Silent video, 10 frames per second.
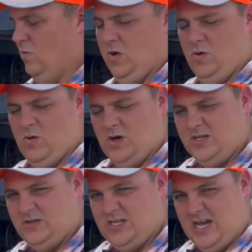We will want
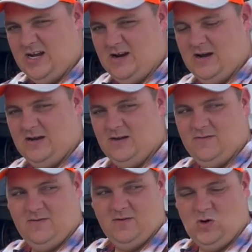to check our
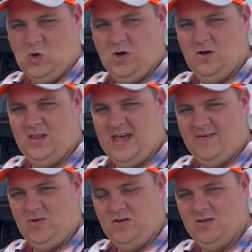oil
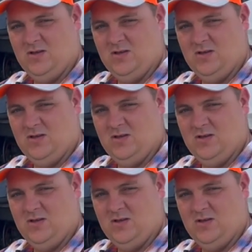level.